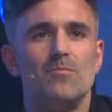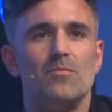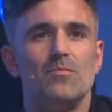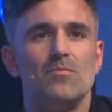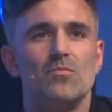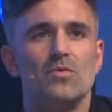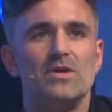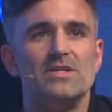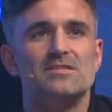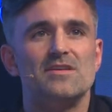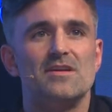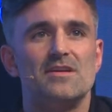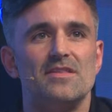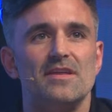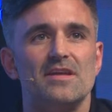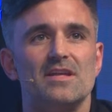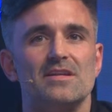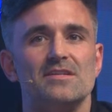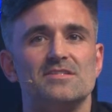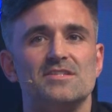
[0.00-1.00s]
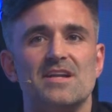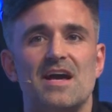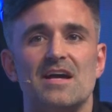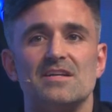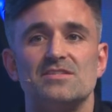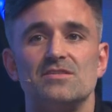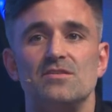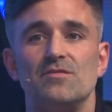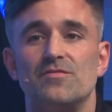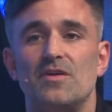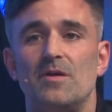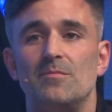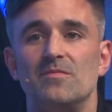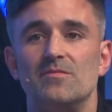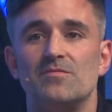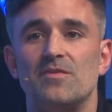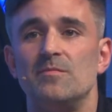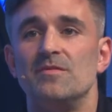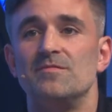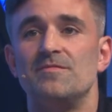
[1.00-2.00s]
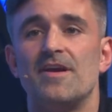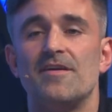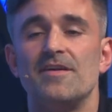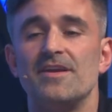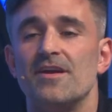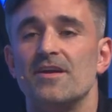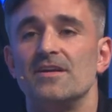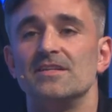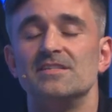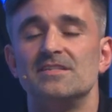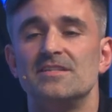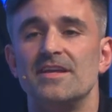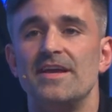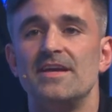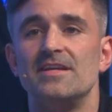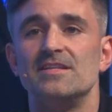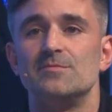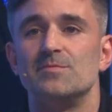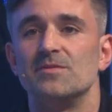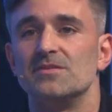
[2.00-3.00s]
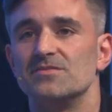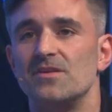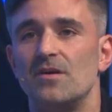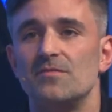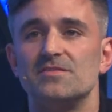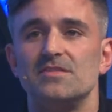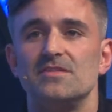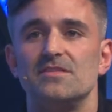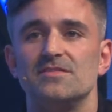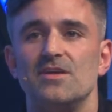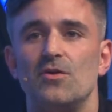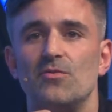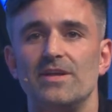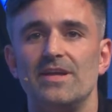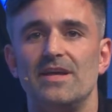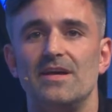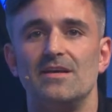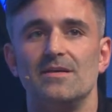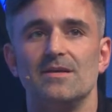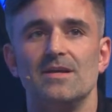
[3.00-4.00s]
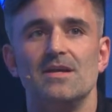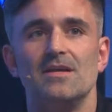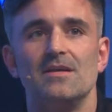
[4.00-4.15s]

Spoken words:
We started thinking international from a very early stage, because obviously there's only a